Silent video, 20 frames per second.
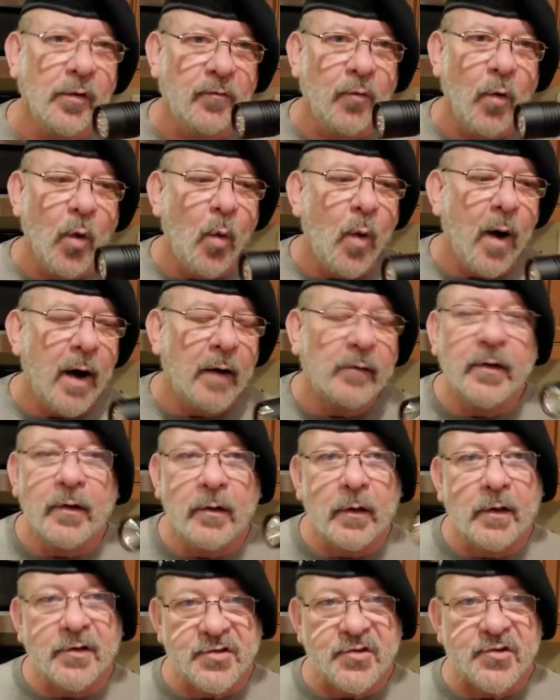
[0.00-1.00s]
for a while, it'll
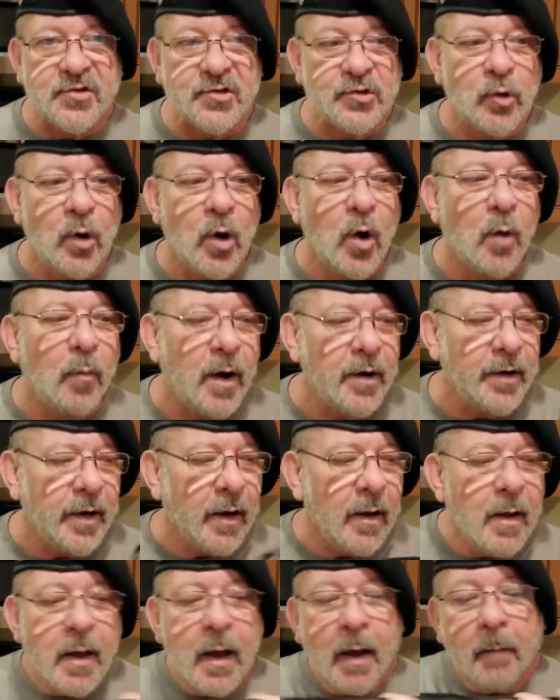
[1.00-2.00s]
also strobe on you.
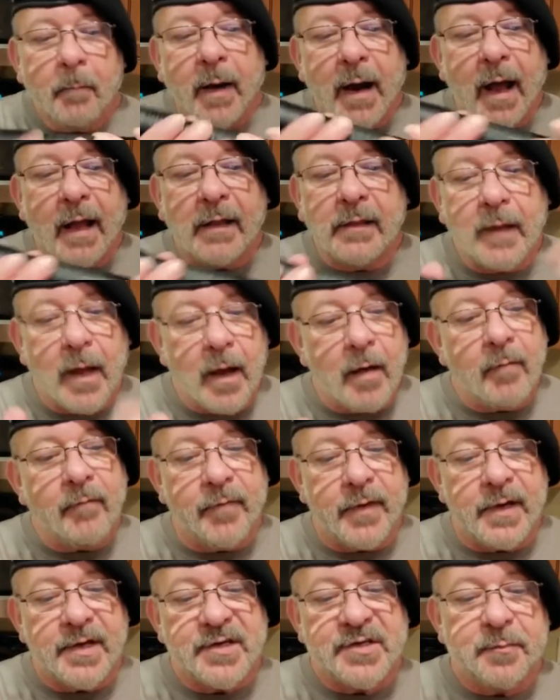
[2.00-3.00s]
But I love
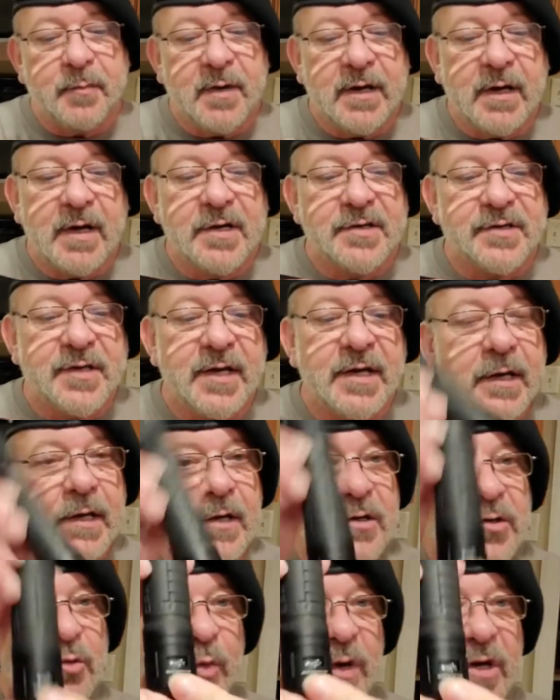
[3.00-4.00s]
this because it
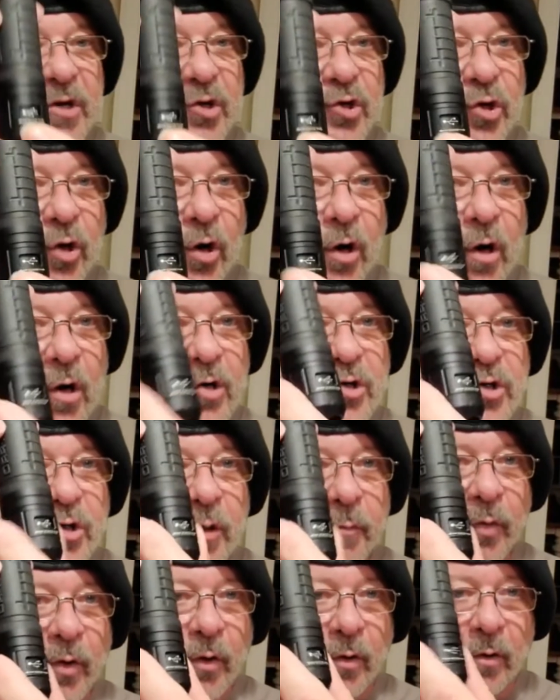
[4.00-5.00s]
is
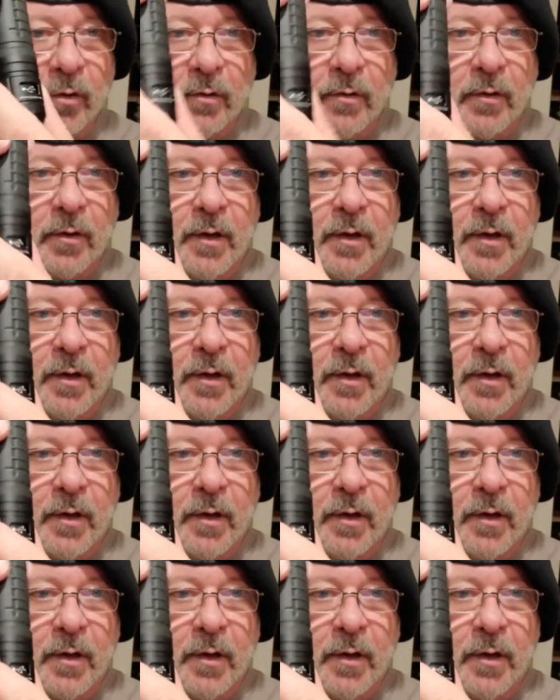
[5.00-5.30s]
rechargeable.